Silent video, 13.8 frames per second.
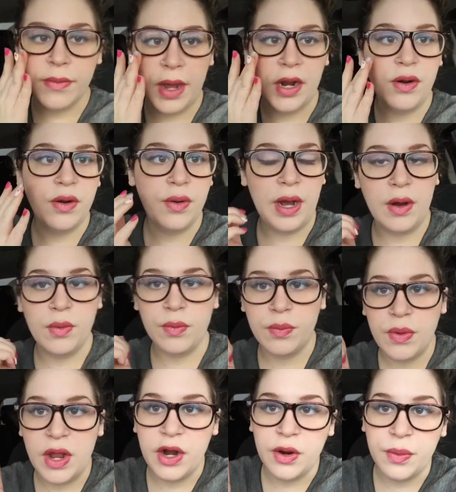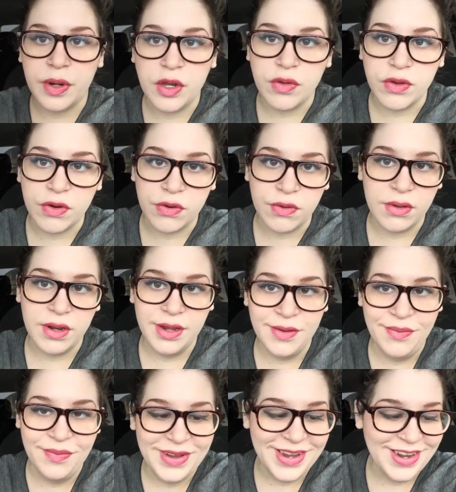I don't know how heroin users
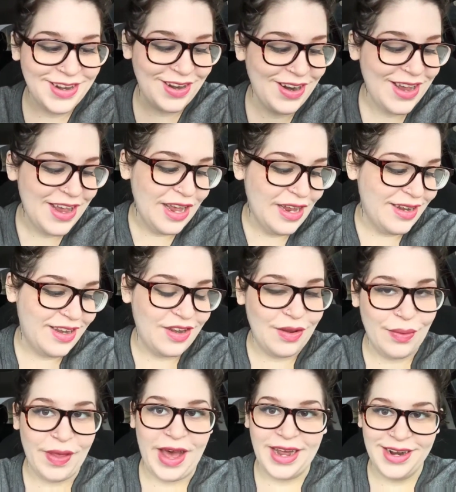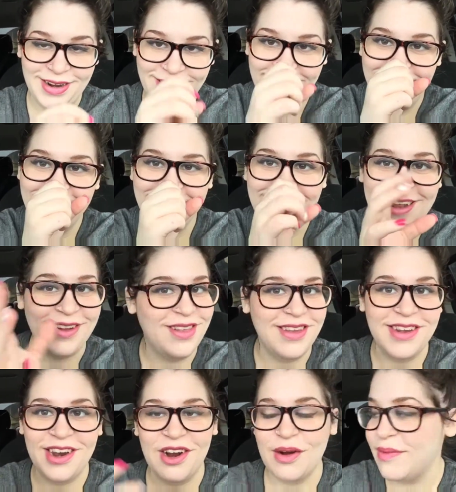do that. That's
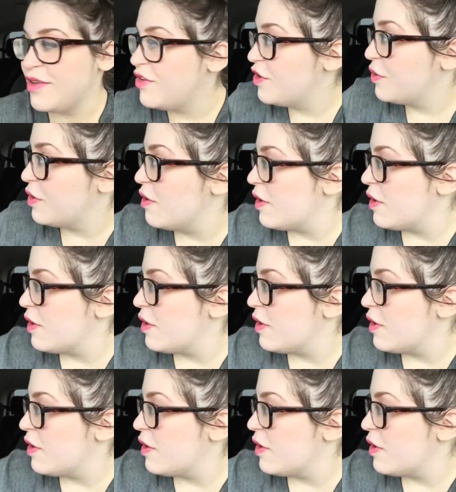a terrible joke.